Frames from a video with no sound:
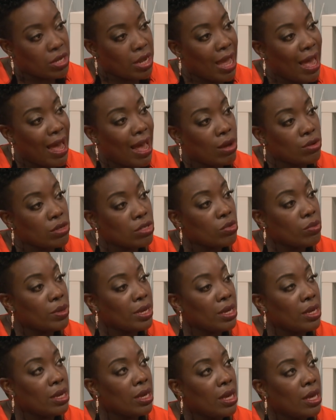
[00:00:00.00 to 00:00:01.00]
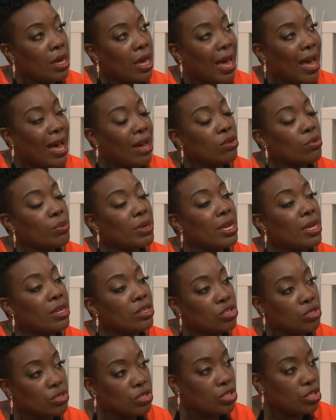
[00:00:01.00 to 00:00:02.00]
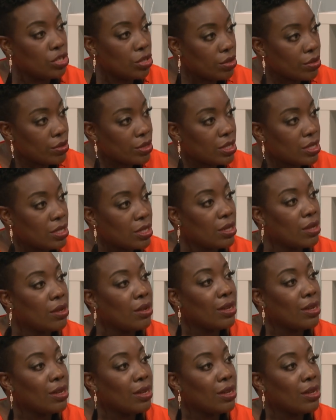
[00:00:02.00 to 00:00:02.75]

Like, how do we introduce